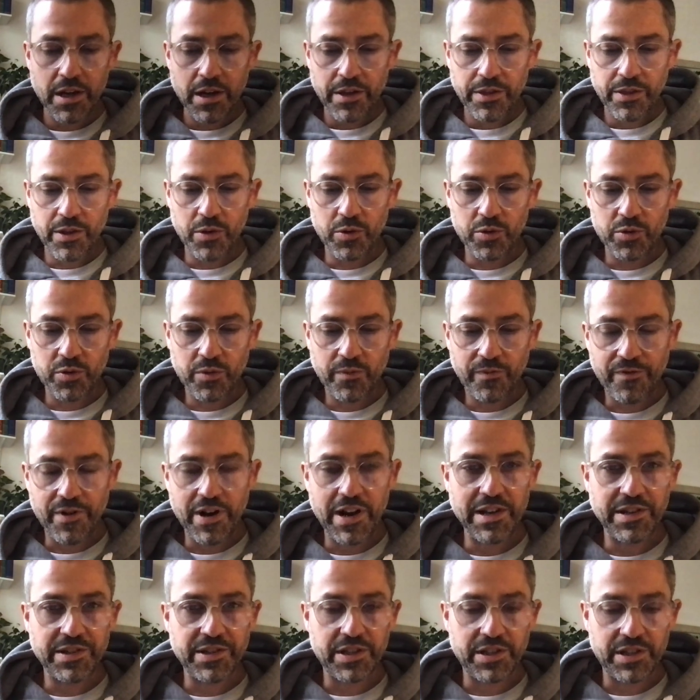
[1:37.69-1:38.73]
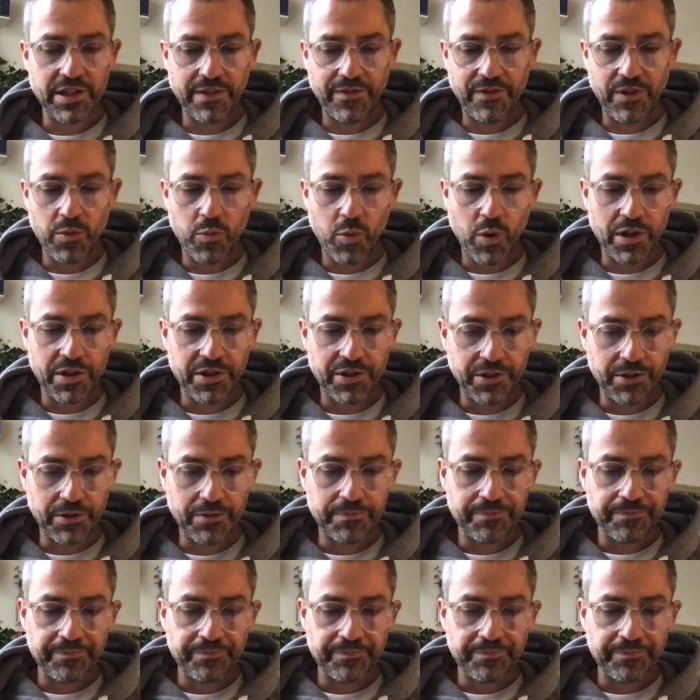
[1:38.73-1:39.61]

those phrases if you want to.